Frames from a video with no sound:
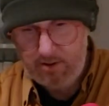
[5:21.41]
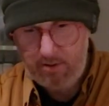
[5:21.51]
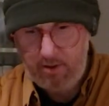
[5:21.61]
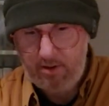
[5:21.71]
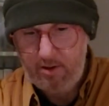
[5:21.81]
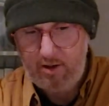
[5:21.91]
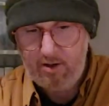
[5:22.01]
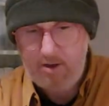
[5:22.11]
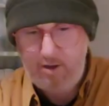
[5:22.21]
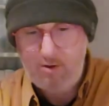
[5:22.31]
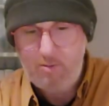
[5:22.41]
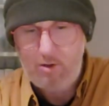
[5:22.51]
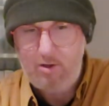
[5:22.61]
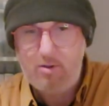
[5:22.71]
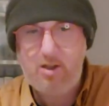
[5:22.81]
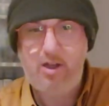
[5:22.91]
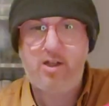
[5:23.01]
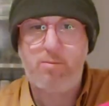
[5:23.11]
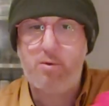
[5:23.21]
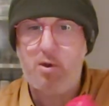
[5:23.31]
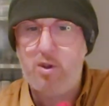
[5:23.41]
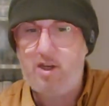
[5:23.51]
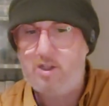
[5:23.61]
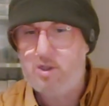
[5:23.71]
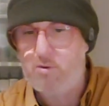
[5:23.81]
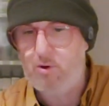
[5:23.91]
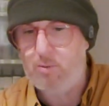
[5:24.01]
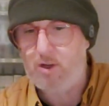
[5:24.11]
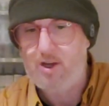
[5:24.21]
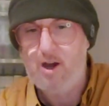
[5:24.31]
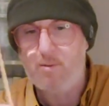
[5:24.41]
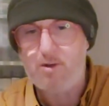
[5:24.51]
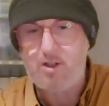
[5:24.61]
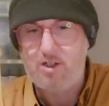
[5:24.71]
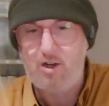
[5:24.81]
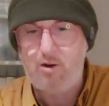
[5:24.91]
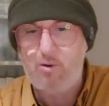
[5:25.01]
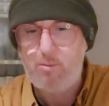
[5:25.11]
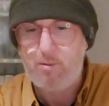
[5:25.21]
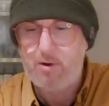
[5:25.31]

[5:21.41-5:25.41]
I normally use this to pull things through, but I can't because the loop.